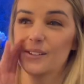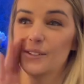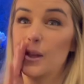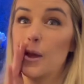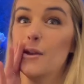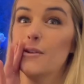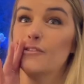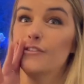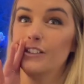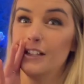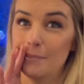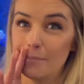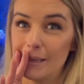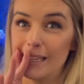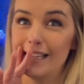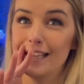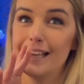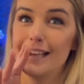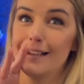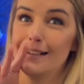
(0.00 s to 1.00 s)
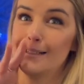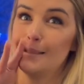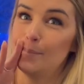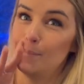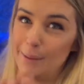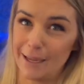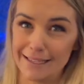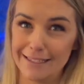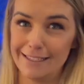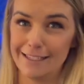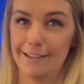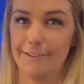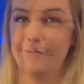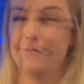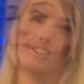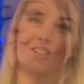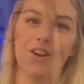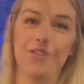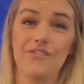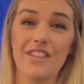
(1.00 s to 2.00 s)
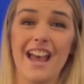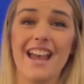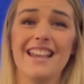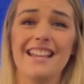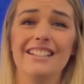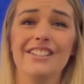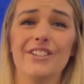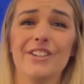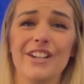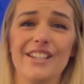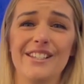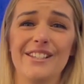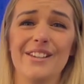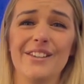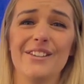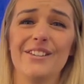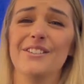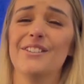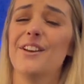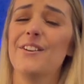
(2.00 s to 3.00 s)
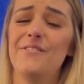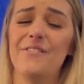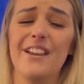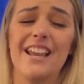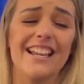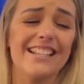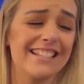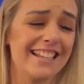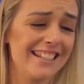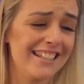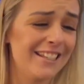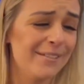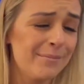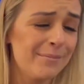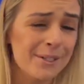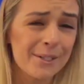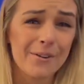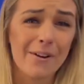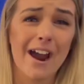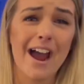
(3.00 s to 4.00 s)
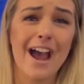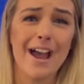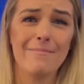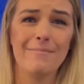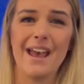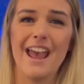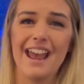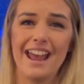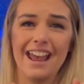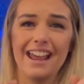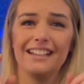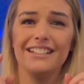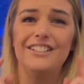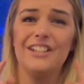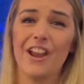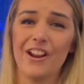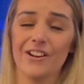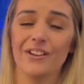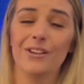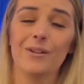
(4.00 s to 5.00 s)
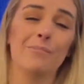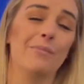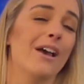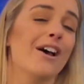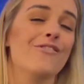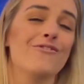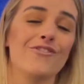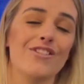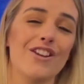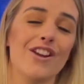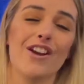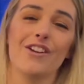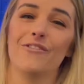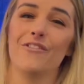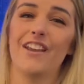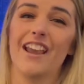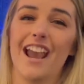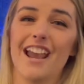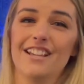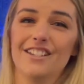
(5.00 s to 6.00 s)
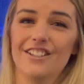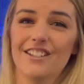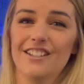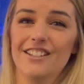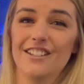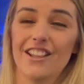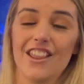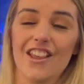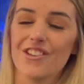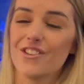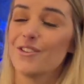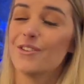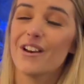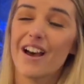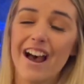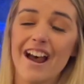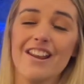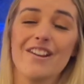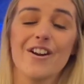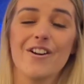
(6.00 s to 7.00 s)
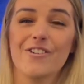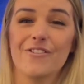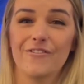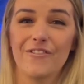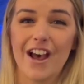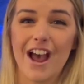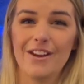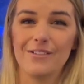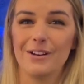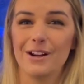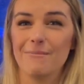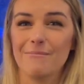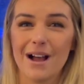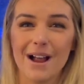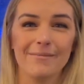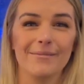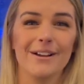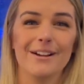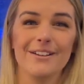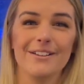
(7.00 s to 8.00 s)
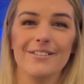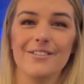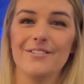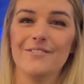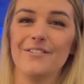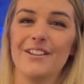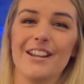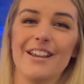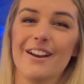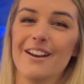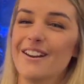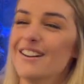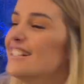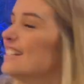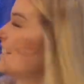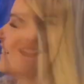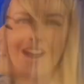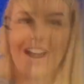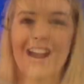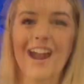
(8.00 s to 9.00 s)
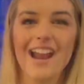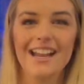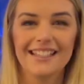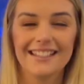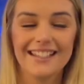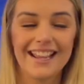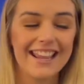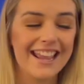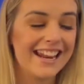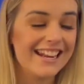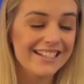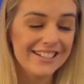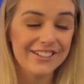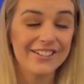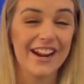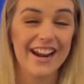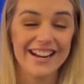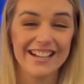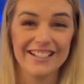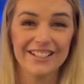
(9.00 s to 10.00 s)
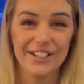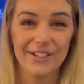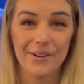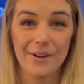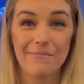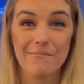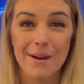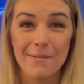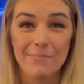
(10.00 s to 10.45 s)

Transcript: so flipping expensive. So if that interests you, don't forget to subscribe and turn on the bell for notifications so that you are notified when I'm uploading new videos. All right, so getting straight into it, my